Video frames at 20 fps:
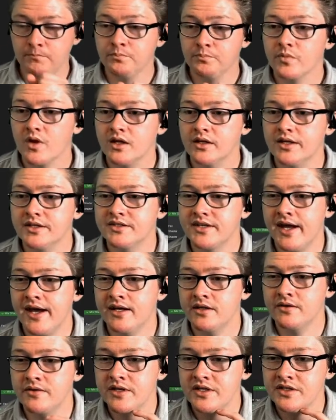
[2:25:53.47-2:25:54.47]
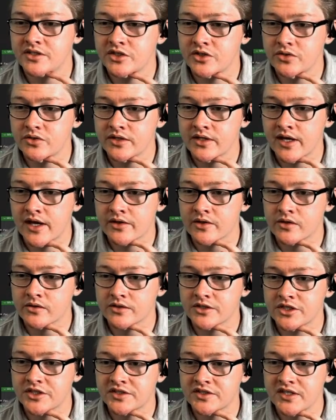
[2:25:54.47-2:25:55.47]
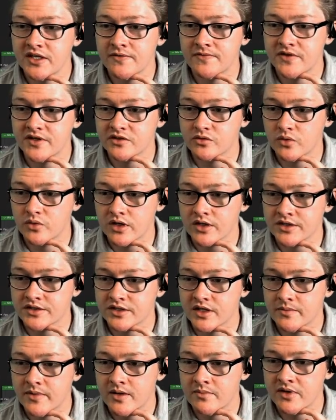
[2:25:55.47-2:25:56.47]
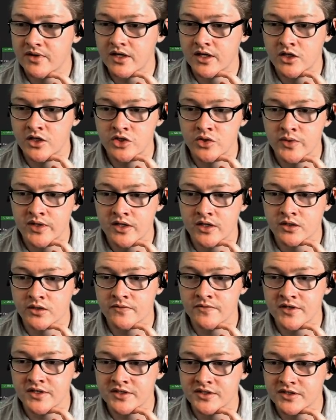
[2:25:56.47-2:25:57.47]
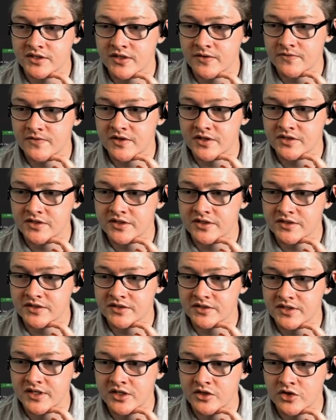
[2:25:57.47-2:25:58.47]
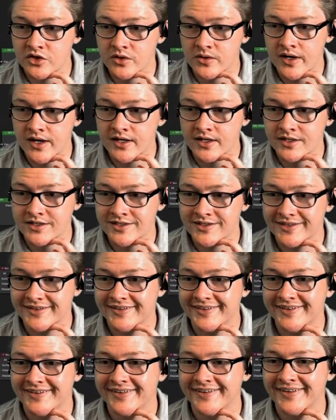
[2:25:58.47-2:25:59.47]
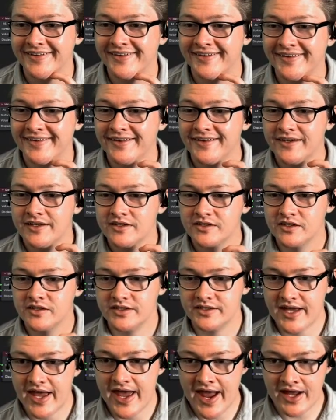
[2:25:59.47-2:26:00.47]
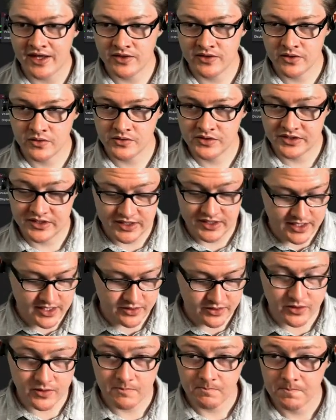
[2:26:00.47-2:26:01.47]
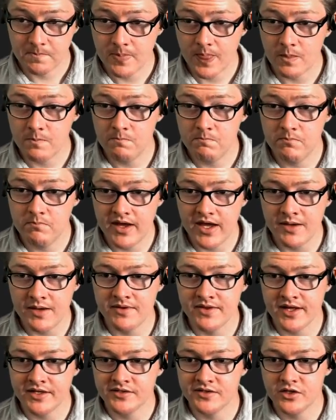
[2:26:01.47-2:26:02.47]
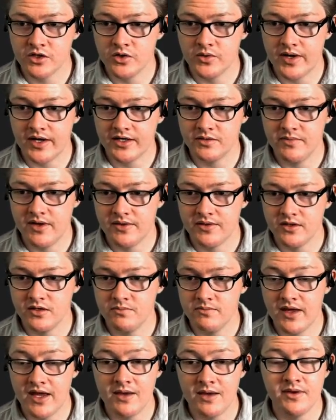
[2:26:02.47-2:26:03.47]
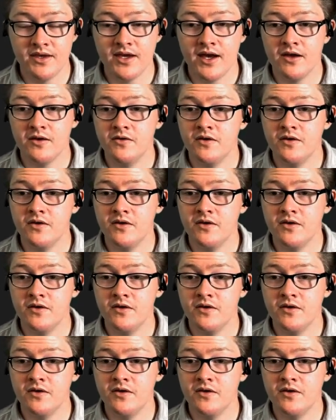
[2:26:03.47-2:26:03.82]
let's add these two together. Let's just see if this works. I might be undoing all of this if this is incorrect. So let's add those together. Maybe that's the correct method. Maybe I